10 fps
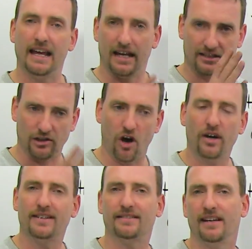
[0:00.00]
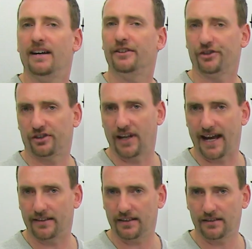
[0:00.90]
As long as they
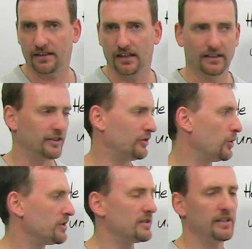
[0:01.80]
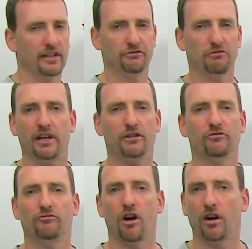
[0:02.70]
understand it, there's no such thing as a right or
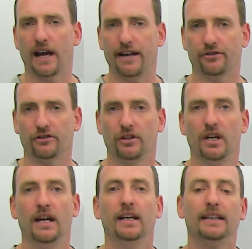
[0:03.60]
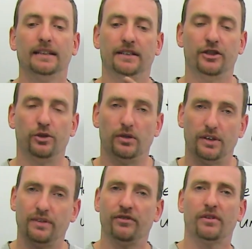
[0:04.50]
wrong answer. Did you
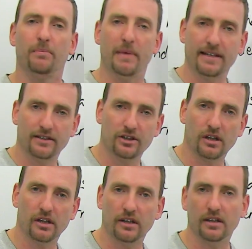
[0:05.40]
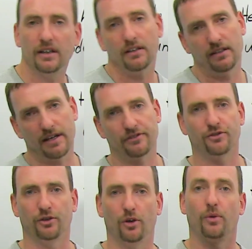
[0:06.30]
deliver the message clearly? Yes
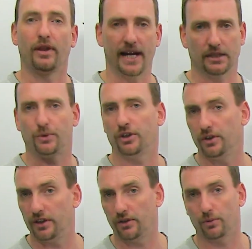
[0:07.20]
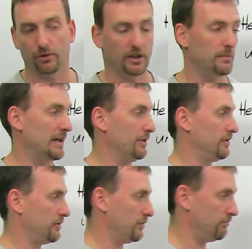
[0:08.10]
or no? That's what you need to worry about.
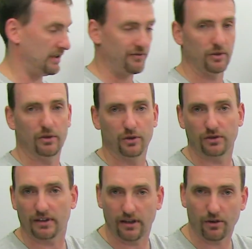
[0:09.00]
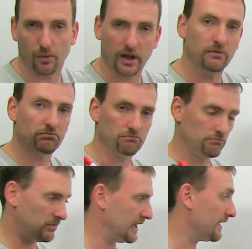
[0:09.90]
So if you used either one,
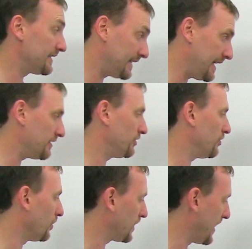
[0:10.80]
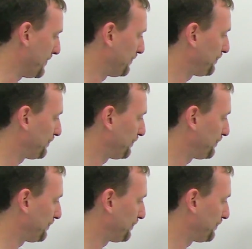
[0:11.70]
in this case, you're okay.